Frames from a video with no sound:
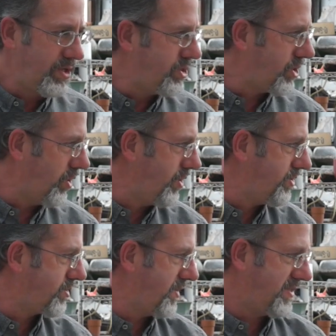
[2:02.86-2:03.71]
to show you
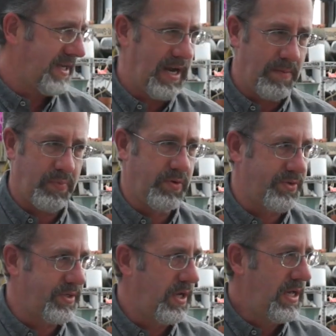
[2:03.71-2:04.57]
some
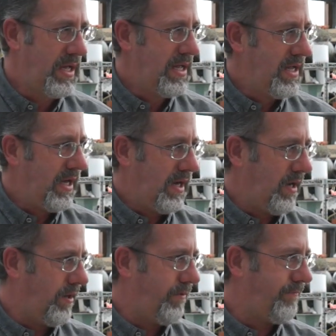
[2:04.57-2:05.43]
examples
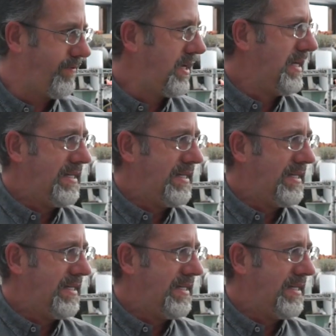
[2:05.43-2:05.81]
of